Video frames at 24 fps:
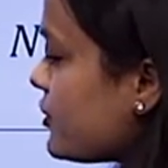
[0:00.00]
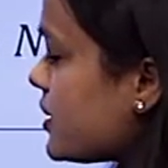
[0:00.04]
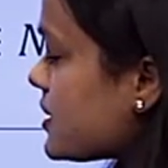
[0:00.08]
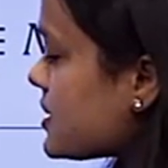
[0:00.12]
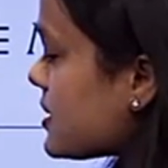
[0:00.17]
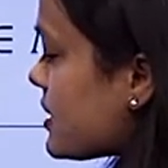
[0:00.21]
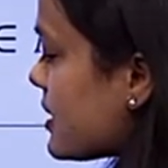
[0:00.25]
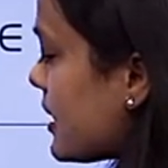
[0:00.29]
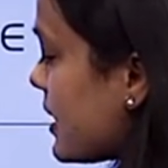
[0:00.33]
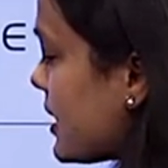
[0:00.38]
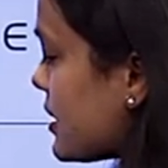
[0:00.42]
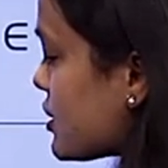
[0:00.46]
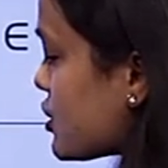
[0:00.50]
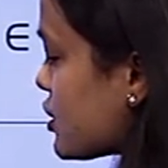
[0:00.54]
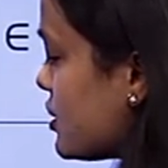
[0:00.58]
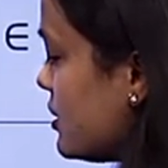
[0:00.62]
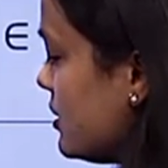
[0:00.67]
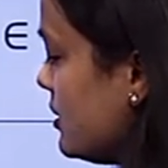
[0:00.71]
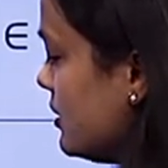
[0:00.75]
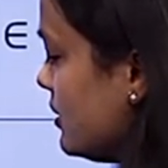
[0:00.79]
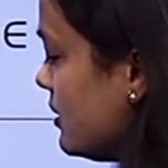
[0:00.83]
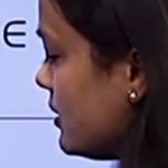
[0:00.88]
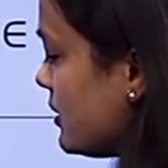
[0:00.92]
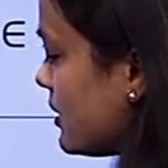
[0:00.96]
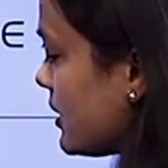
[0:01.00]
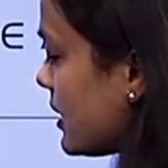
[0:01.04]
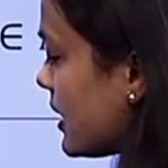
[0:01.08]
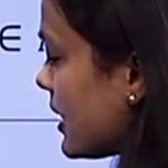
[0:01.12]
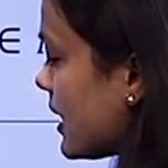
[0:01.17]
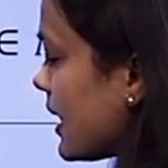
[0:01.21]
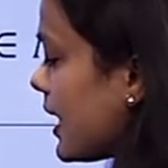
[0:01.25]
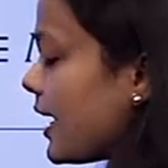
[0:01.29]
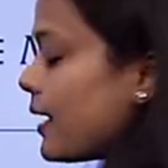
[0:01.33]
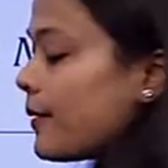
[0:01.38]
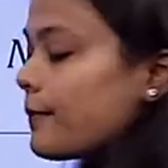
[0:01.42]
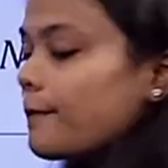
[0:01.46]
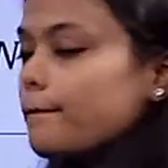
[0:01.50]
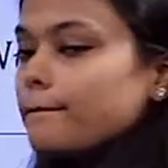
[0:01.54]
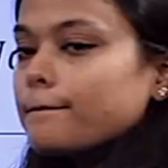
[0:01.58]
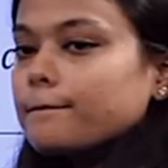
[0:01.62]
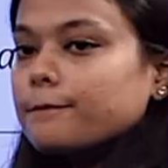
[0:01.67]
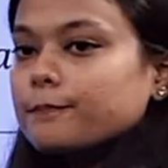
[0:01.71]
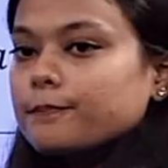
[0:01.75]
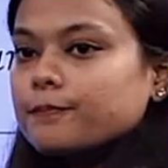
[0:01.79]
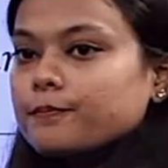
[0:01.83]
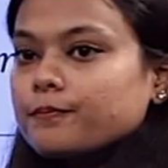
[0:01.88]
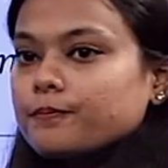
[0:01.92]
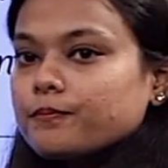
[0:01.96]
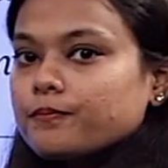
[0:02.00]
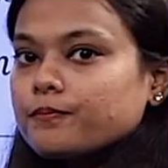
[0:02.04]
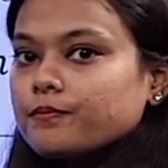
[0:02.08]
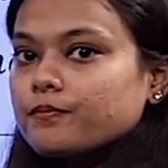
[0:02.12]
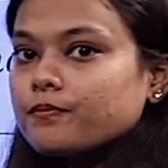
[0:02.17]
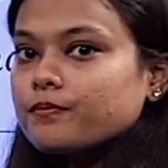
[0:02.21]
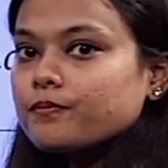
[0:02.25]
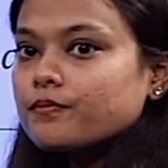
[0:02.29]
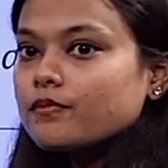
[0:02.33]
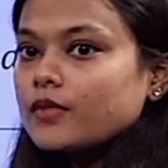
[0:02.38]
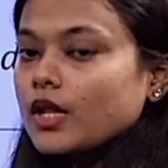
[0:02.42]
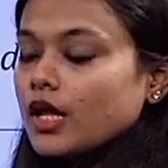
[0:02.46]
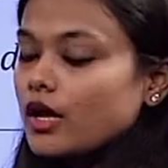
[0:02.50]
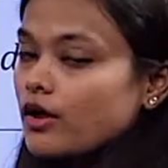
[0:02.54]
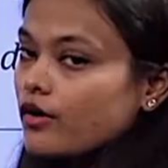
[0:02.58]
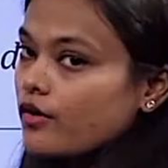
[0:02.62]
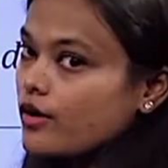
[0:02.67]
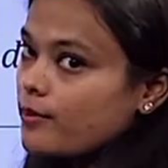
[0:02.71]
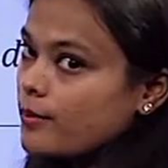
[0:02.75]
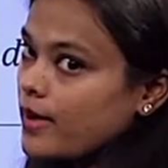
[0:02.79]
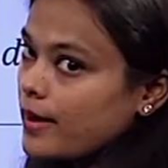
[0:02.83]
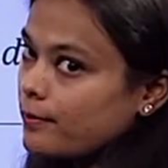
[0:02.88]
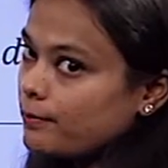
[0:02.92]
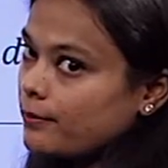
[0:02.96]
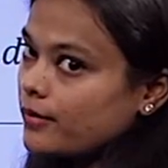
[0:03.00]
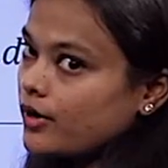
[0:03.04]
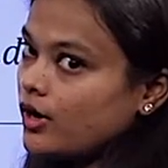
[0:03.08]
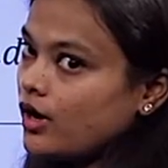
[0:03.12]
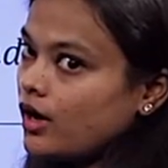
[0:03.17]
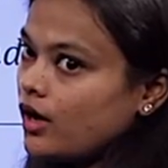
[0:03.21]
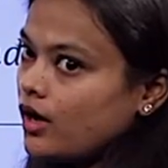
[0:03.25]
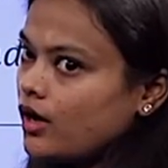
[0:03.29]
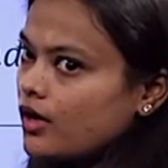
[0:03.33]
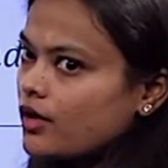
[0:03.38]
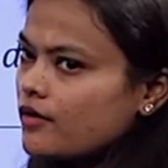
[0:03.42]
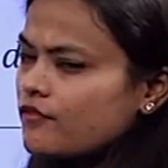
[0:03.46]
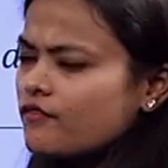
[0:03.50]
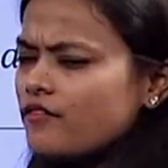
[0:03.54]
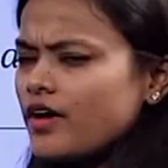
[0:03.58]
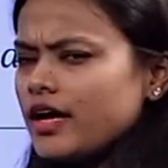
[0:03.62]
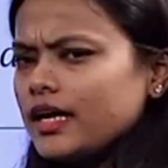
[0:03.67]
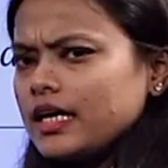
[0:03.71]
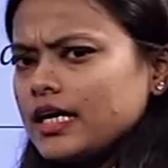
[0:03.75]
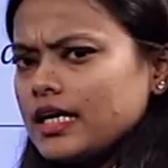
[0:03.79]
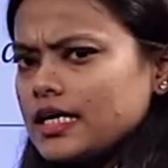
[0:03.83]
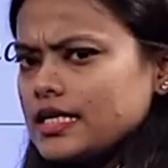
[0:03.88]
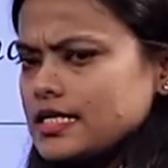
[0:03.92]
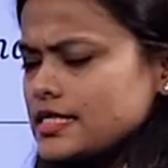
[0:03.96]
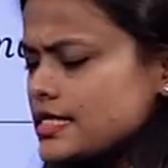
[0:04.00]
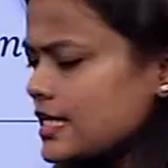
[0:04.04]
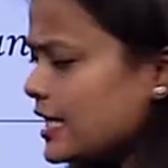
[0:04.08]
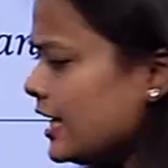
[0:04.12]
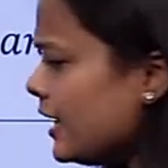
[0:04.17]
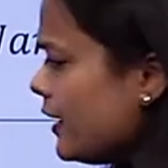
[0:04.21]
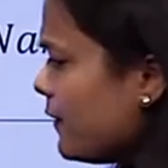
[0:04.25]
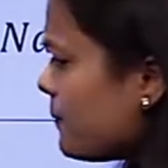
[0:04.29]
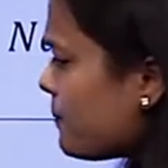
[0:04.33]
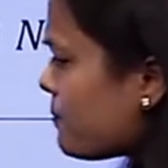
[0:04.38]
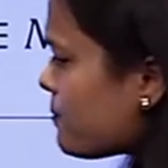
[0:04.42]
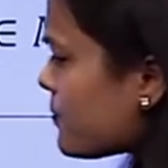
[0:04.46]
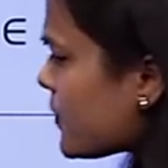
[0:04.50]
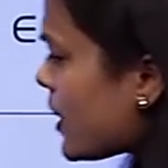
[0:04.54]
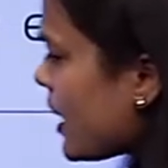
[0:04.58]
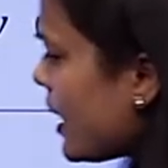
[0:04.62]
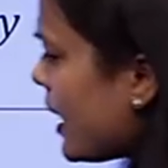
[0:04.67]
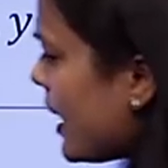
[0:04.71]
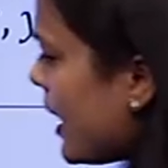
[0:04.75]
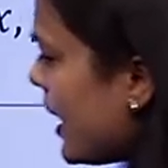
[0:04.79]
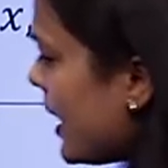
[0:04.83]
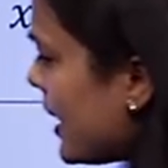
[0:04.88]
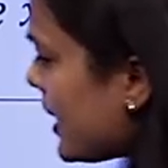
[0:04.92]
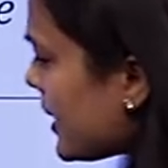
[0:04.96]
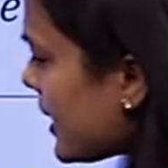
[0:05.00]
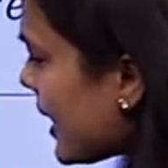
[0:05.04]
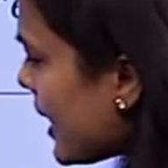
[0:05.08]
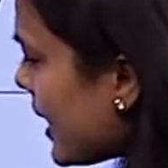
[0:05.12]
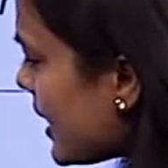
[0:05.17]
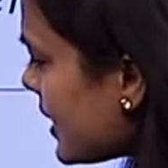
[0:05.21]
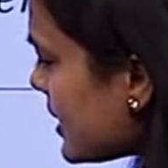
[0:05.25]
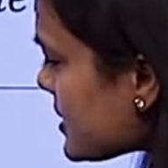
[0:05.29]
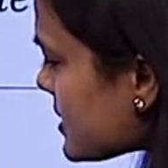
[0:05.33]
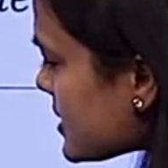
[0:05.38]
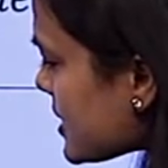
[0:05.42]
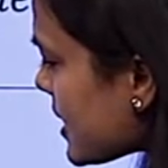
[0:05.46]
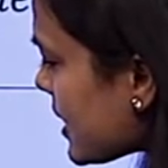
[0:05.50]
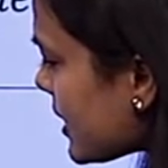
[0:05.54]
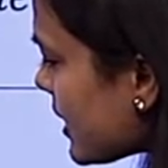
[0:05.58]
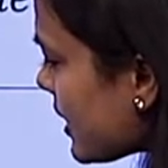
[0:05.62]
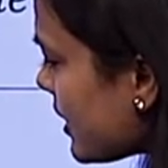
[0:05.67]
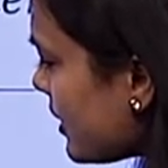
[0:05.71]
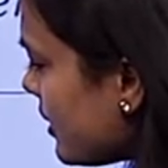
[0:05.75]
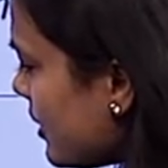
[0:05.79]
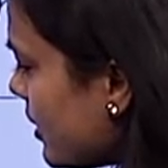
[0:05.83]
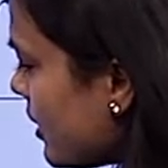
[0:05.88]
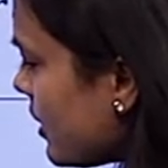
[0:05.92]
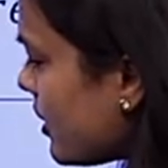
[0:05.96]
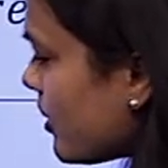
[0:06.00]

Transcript: this relation k. Remember very easy k is taking